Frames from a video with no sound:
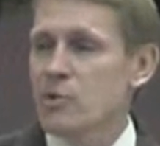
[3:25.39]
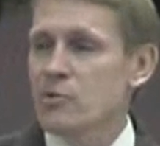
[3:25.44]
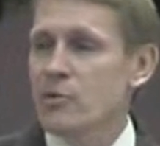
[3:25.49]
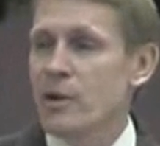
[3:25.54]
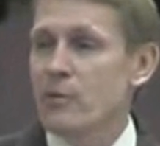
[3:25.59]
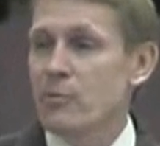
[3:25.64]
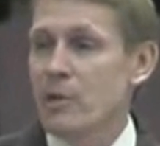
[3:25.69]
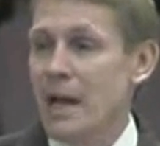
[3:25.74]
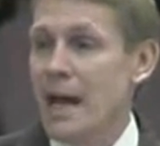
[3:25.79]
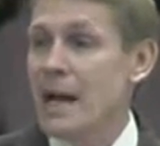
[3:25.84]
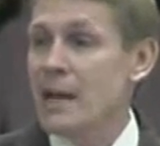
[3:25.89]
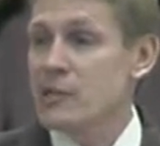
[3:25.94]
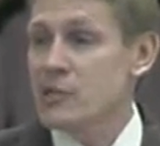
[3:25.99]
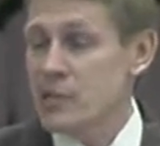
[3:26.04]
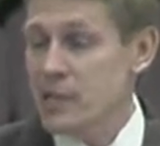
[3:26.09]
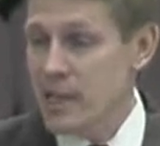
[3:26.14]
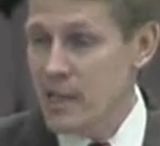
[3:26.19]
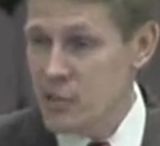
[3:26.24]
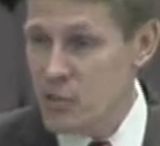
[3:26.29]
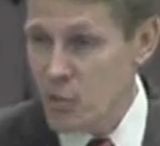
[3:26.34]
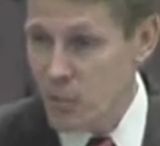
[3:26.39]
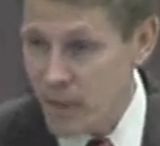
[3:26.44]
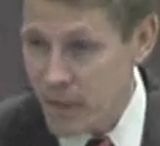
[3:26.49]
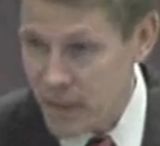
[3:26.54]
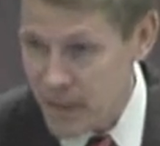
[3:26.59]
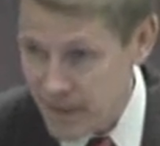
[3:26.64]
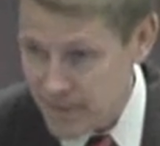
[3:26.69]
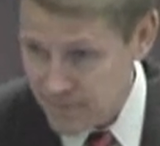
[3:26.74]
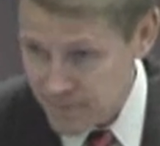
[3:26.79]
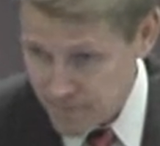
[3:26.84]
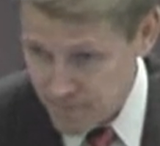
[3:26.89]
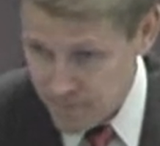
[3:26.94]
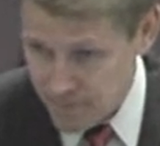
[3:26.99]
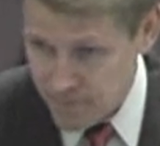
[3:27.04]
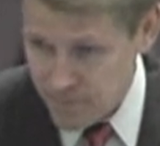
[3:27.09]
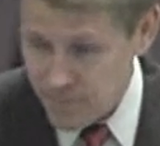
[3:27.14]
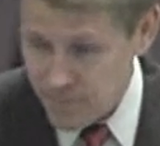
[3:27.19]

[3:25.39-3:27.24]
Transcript: will, try, will oxidize quickly